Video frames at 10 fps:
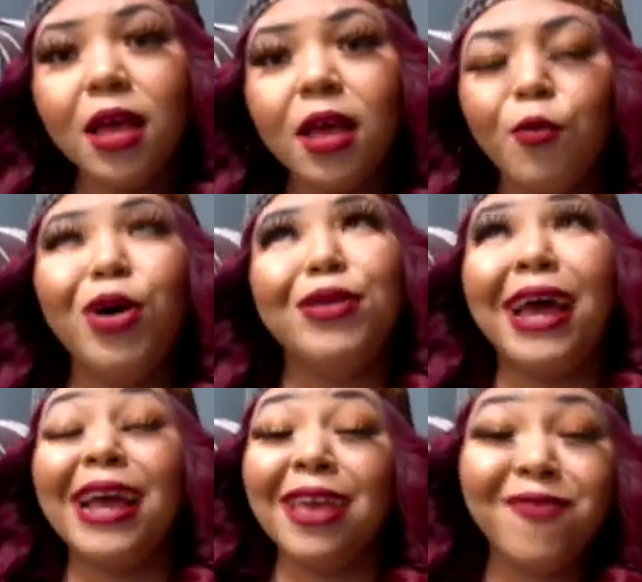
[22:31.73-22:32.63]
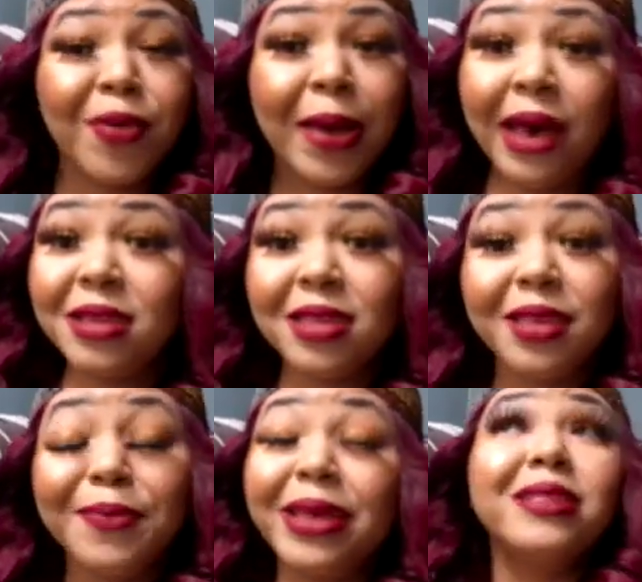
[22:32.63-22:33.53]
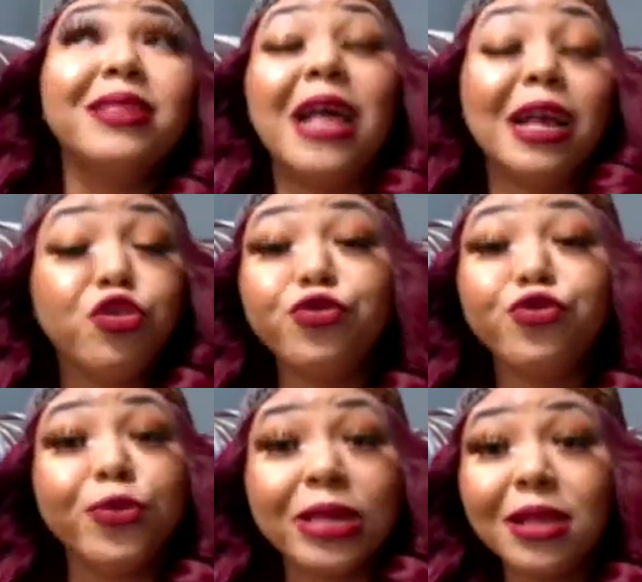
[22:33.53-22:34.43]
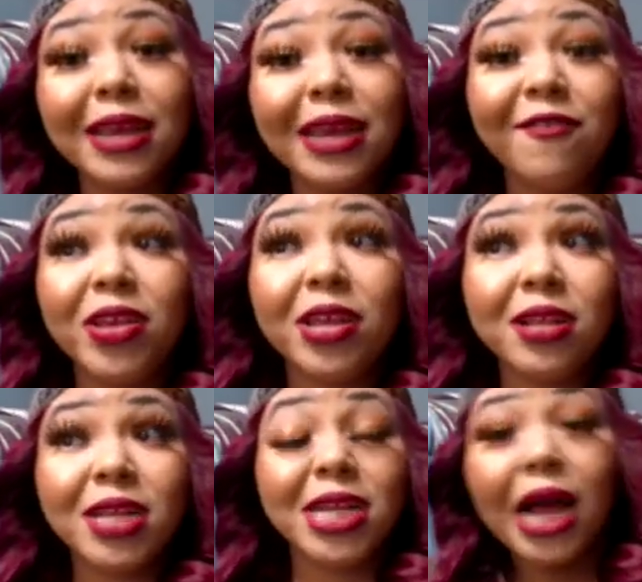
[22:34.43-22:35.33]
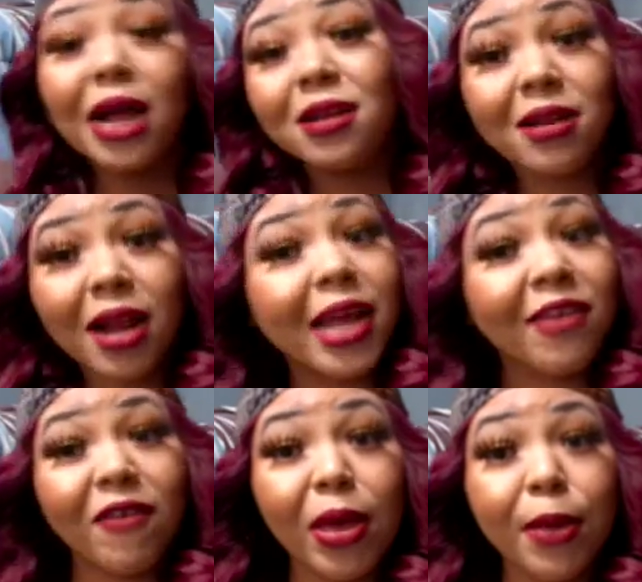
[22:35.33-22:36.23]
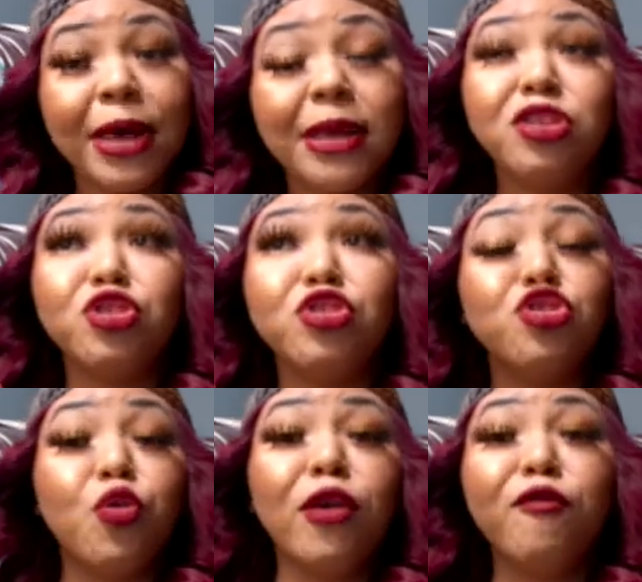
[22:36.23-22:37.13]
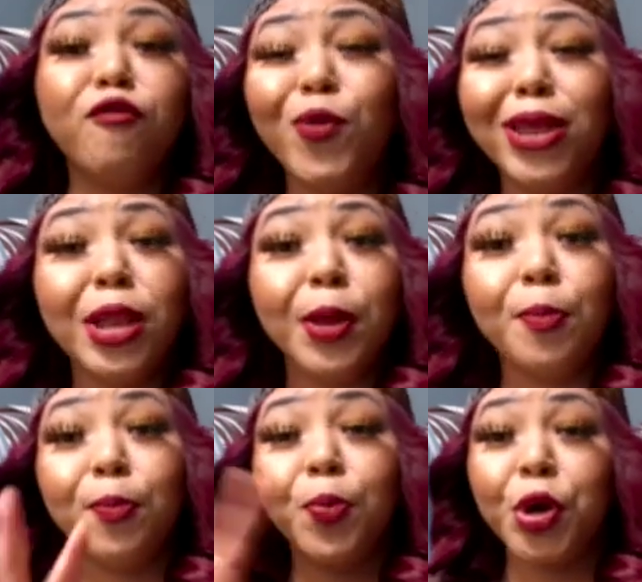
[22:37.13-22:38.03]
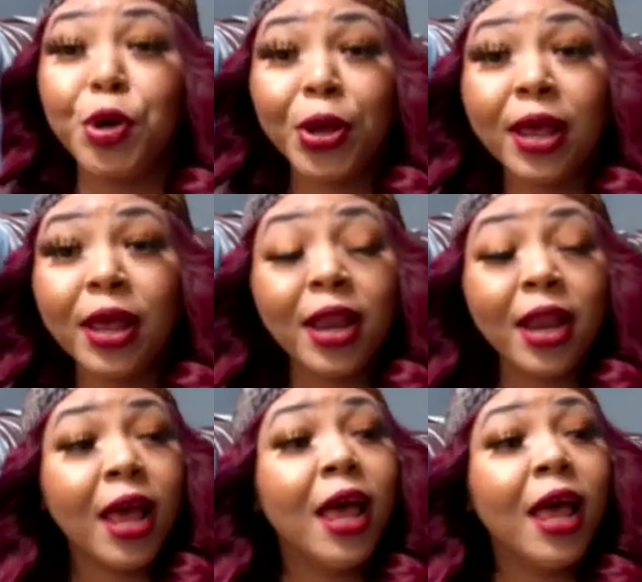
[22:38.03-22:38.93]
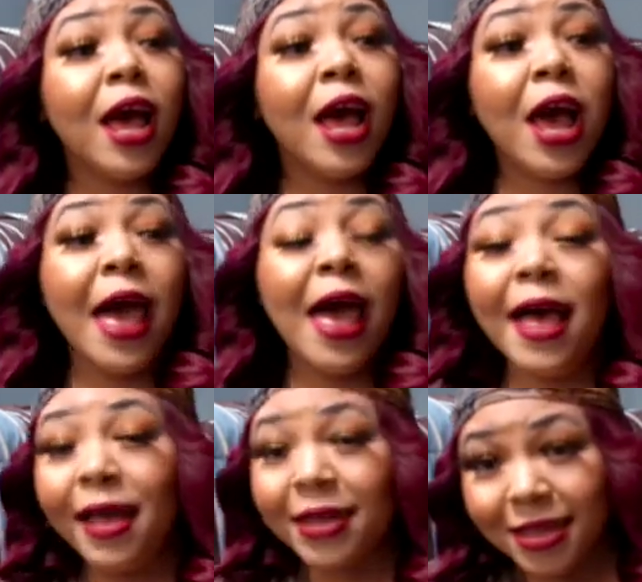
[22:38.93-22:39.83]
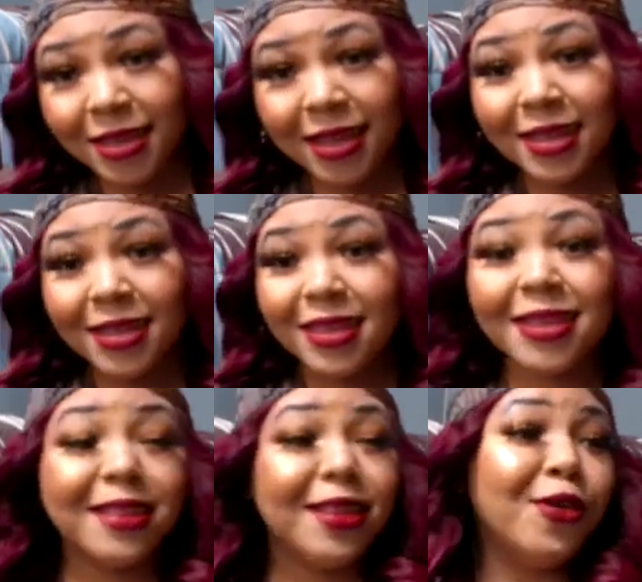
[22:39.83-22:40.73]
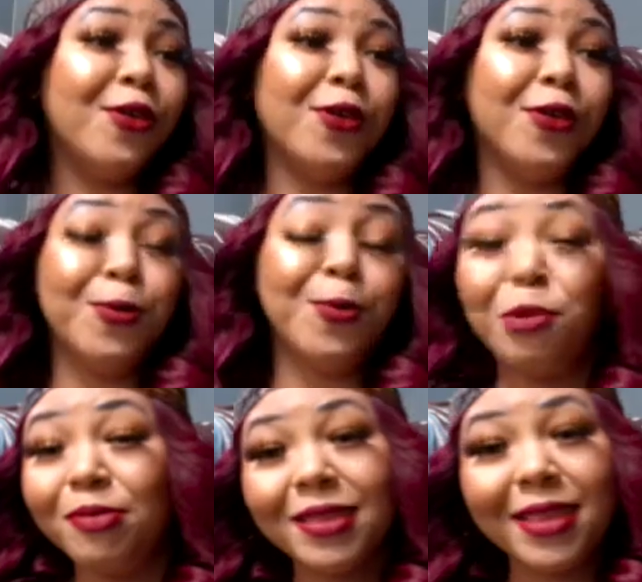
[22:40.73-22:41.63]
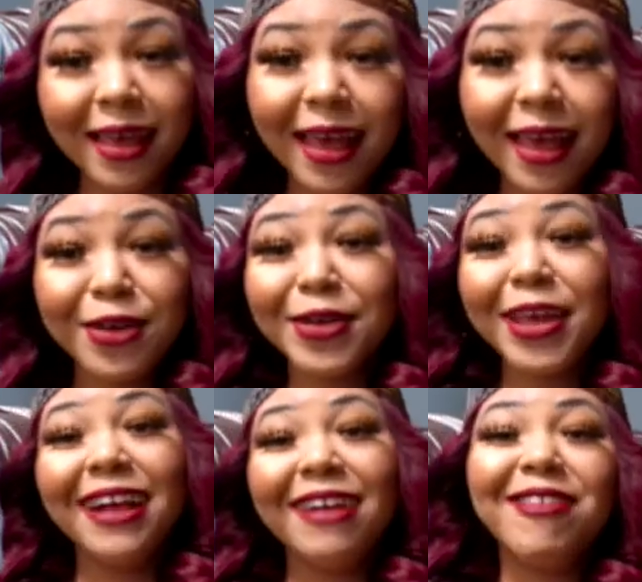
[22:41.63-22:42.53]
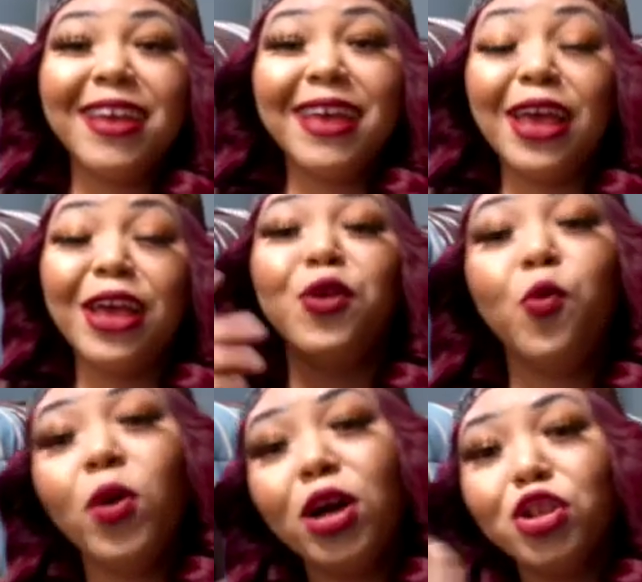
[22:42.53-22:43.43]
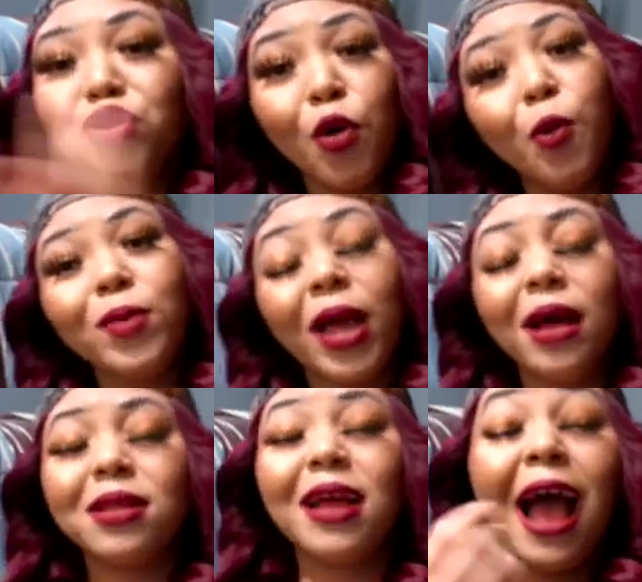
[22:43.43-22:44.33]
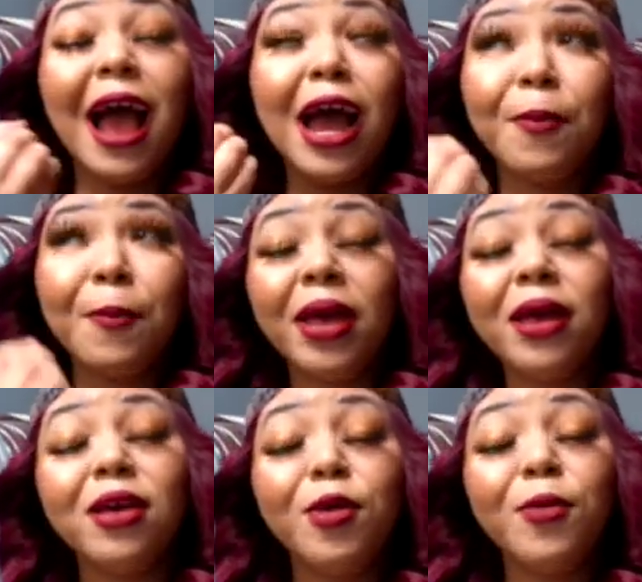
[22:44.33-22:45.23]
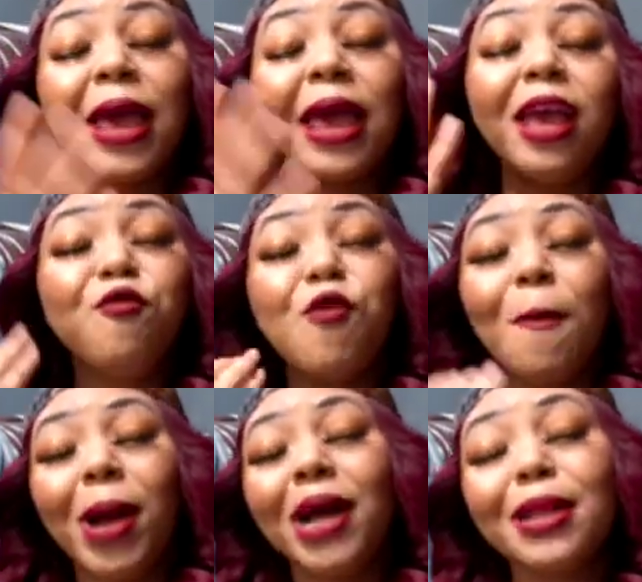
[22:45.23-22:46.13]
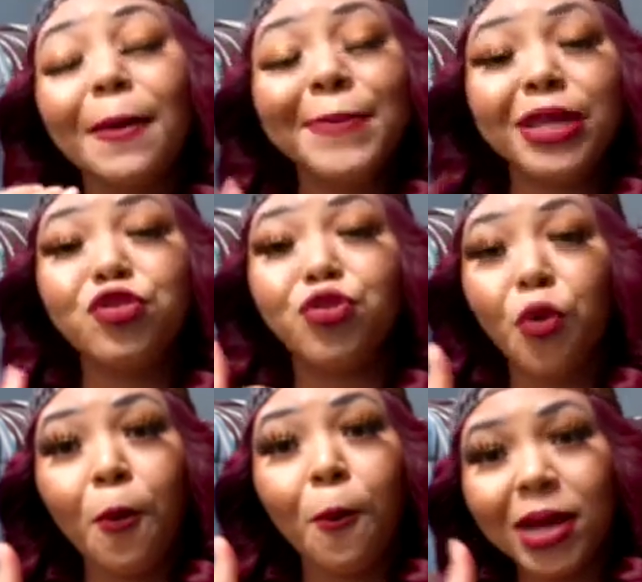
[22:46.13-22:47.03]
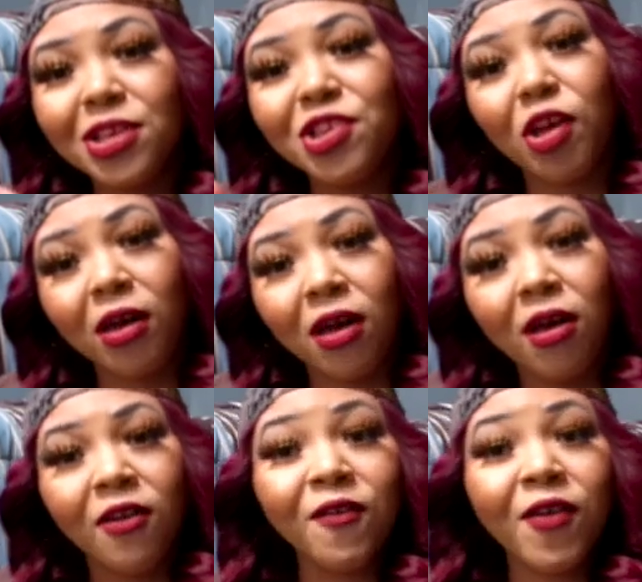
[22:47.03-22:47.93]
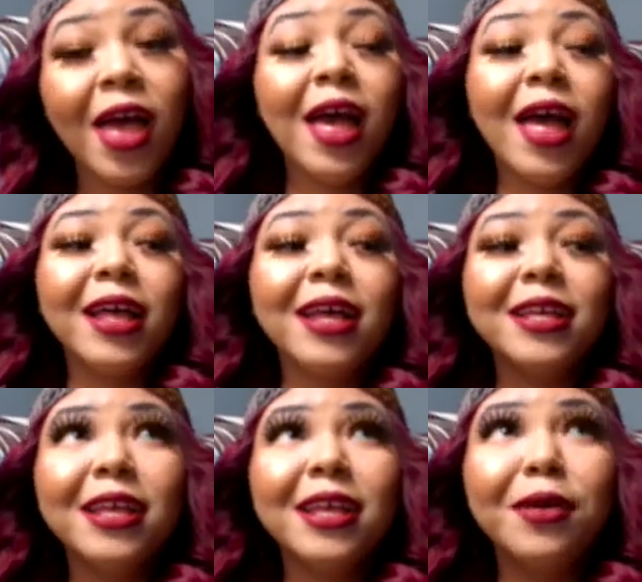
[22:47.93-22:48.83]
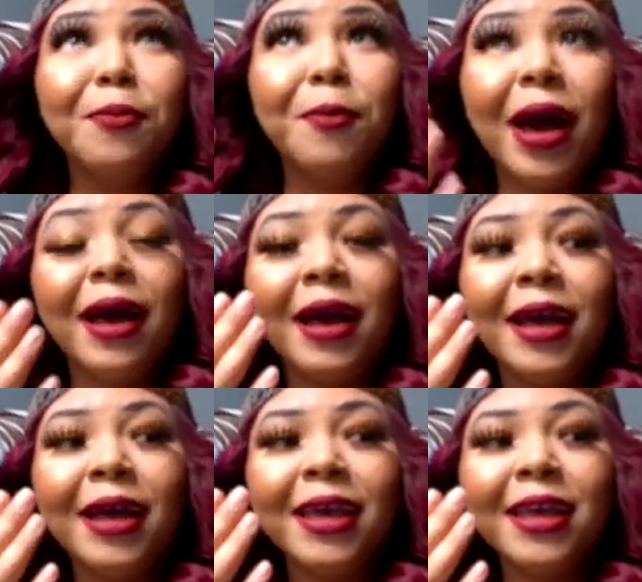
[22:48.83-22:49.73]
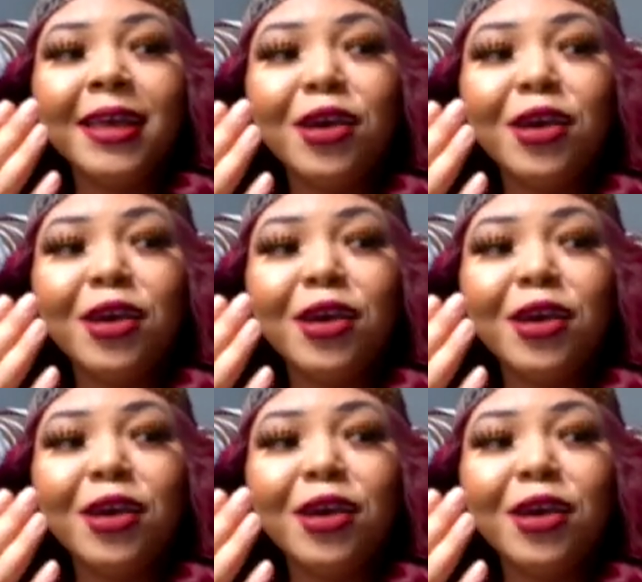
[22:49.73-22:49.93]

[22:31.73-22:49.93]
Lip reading: Well, not even Patterson, because I told you it's not even the doctor, not even in Patterson. So if you in the Bergen, Essex, or Passaic County area and you want a dope doctor, I met him and he reminded me so much of my